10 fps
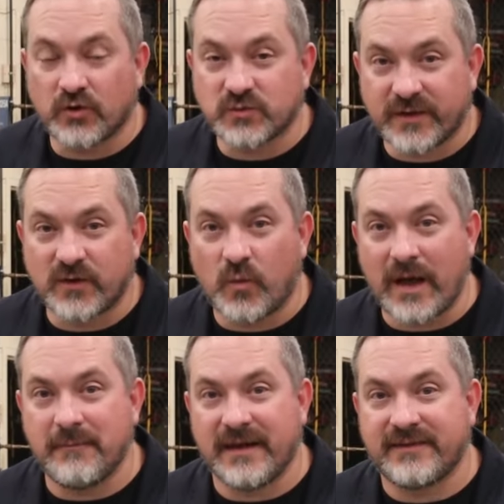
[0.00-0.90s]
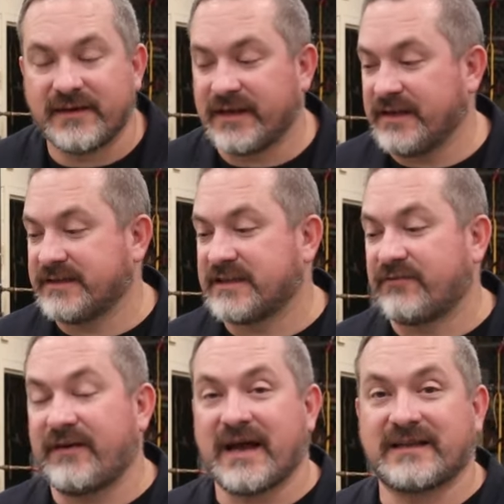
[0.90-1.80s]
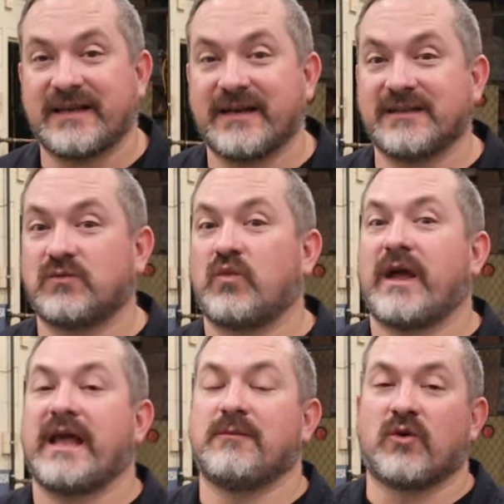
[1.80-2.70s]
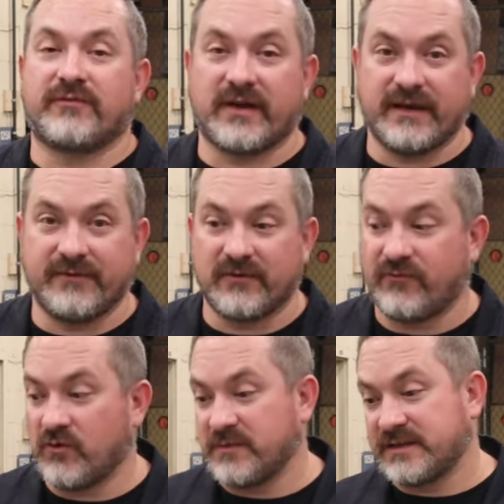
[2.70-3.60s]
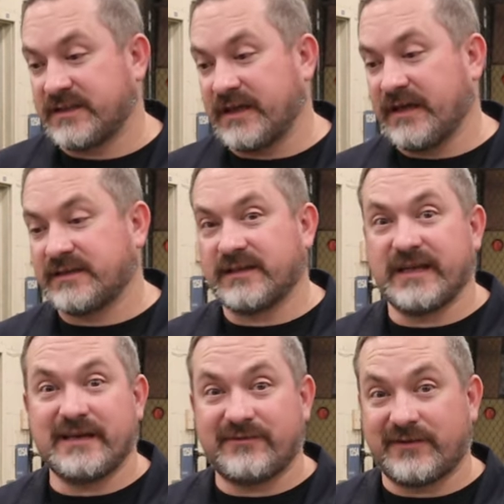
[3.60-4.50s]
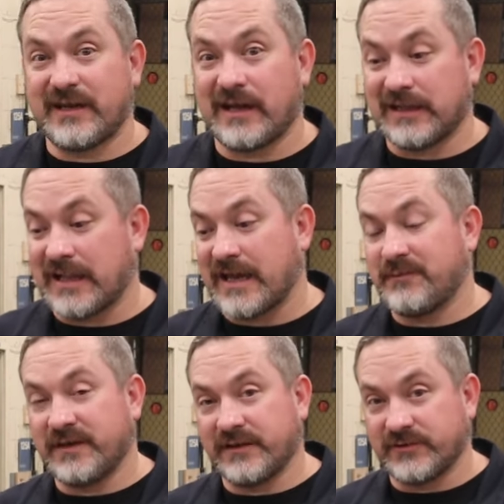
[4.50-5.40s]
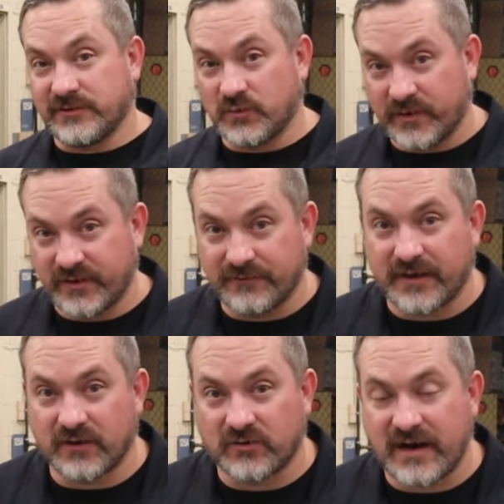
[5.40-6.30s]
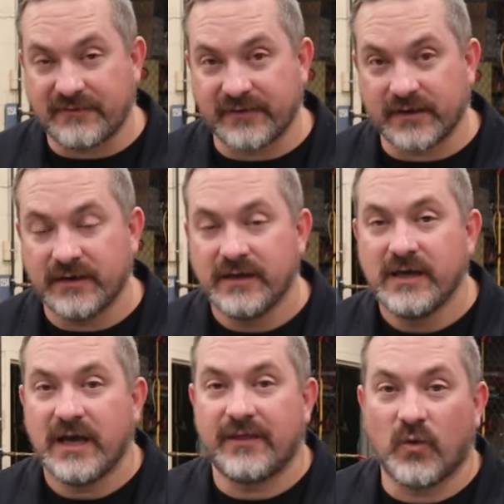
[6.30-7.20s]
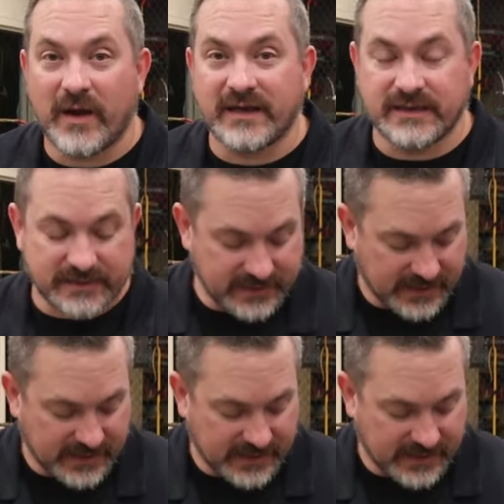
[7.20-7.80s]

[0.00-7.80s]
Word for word: pros with the wet method is the fact that it is way more forgiving for mistakes and even alignment issues with your vinyl graphic. And the way it does